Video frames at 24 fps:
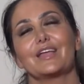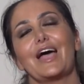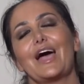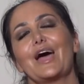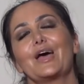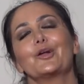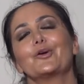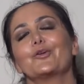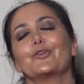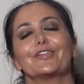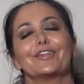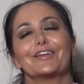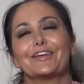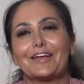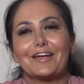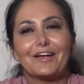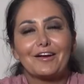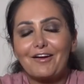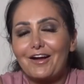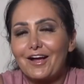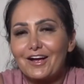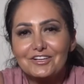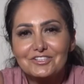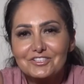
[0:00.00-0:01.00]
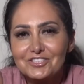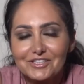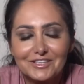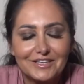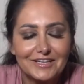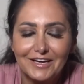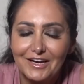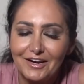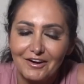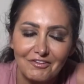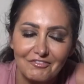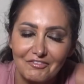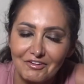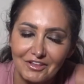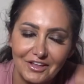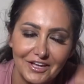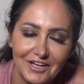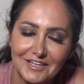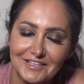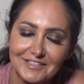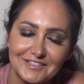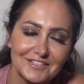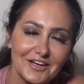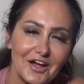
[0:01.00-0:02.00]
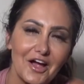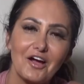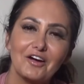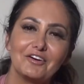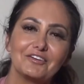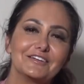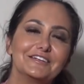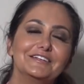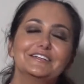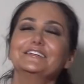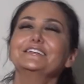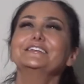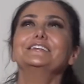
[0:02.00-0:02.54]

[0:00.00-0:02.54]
I don't really care, actually. I really don't.